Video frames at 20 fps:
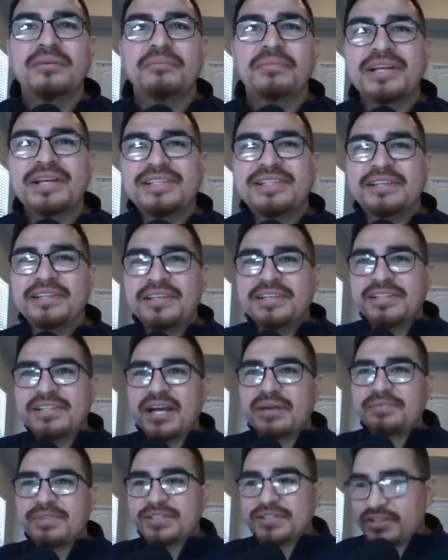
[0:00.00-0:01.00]
But it's in these
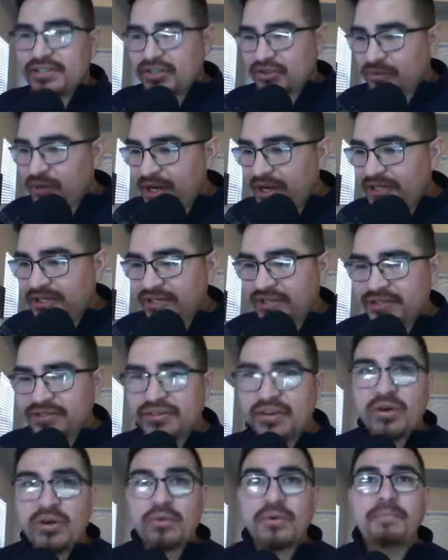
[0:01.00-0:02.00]
types of
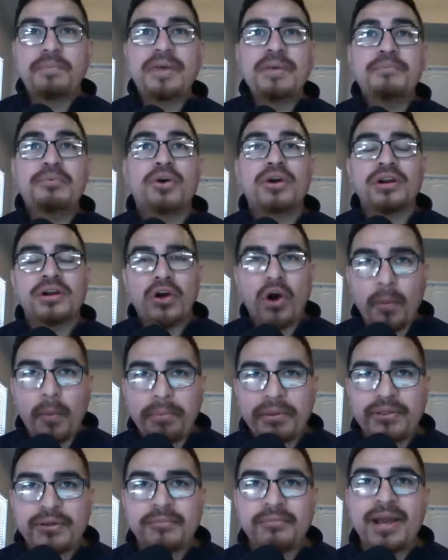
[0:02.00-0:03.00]
situations where people are going to
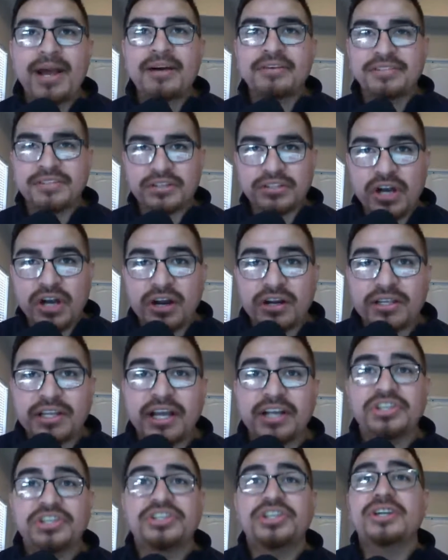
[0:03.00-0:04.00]
open their mouths and talk
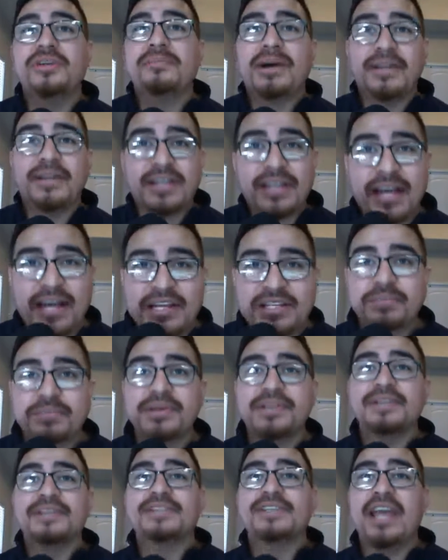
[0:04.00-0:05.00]
that shit about Dallas
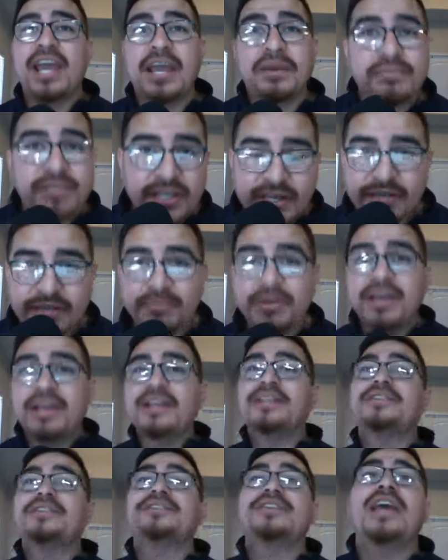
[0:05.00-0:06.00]
being the same team,
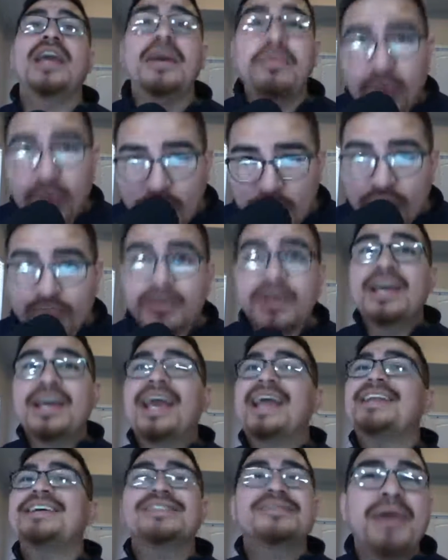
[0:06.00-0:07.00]
the same group.
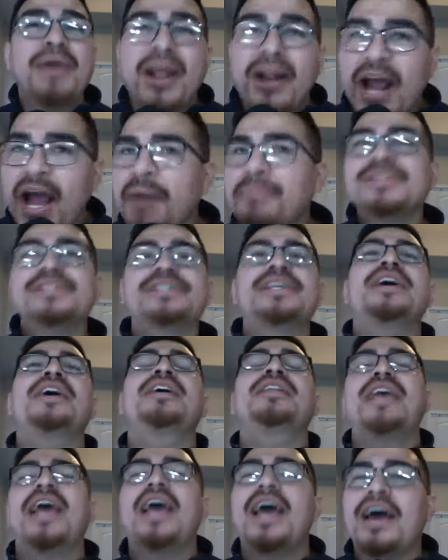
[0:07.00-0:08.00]
It doesn't matter how much
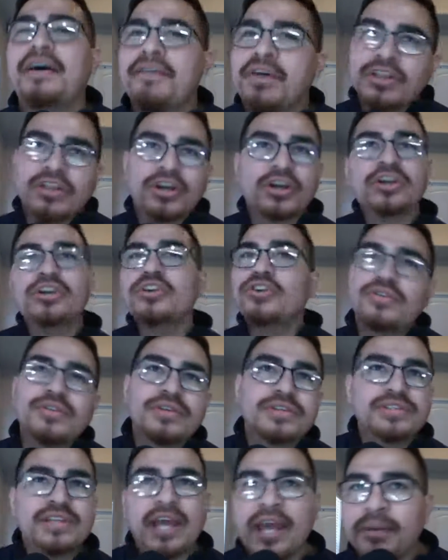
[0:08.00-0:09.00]
talent they have. They're going to do
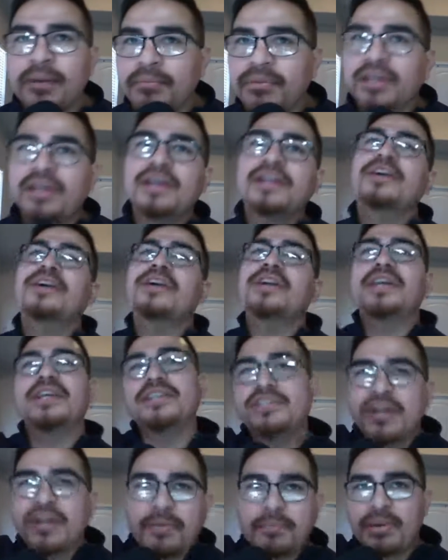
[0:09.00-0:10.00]
the same thing. They're going to
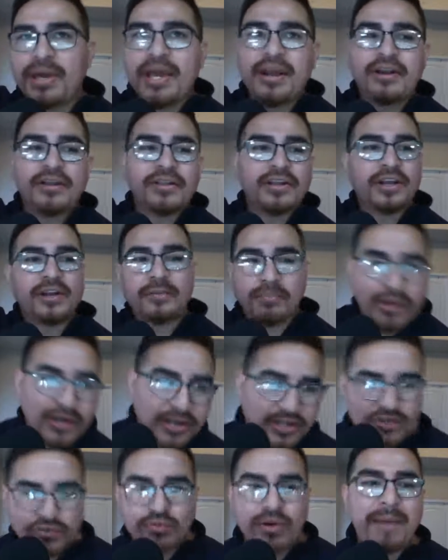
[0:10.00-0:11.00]
get us up here, and they're going to
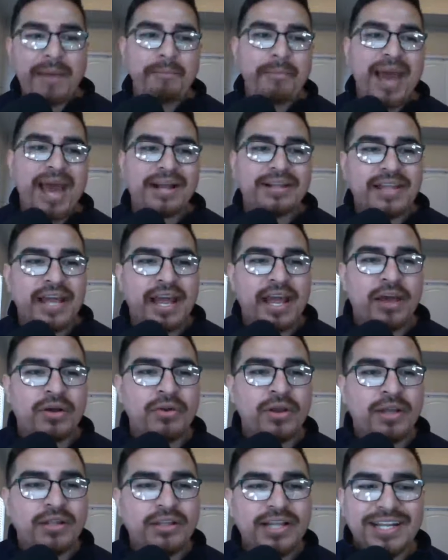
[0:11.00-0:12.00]
bring us right back
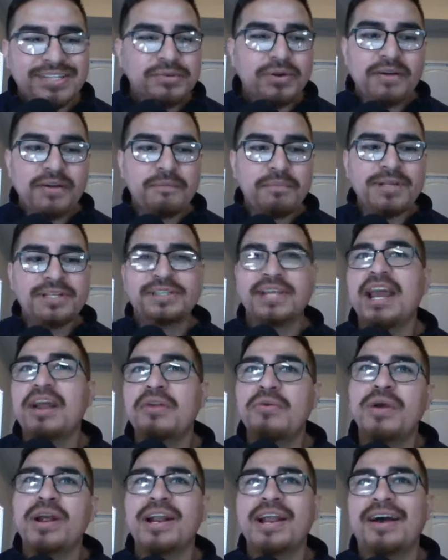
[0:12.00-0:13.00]
down. That's what everybody's
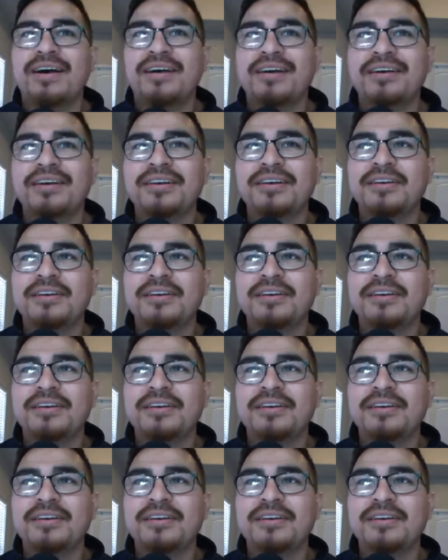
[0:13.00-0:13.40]
saying right now.